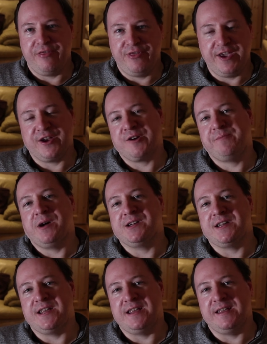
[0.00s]
a thicker
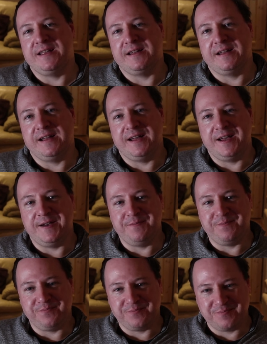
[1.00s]
body,
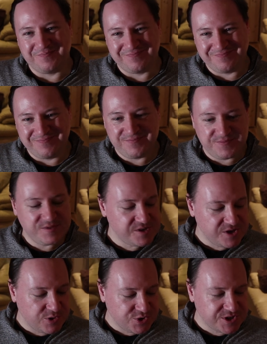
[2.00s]

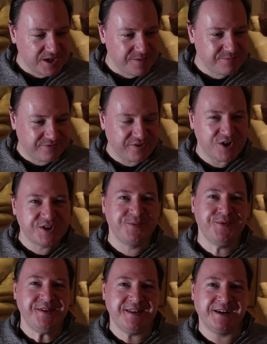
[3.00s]
you know, I prefer
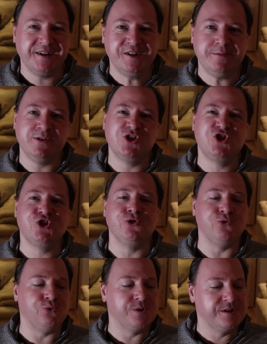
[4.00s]
something that can almost
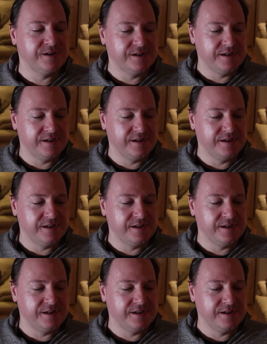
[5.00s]
chew.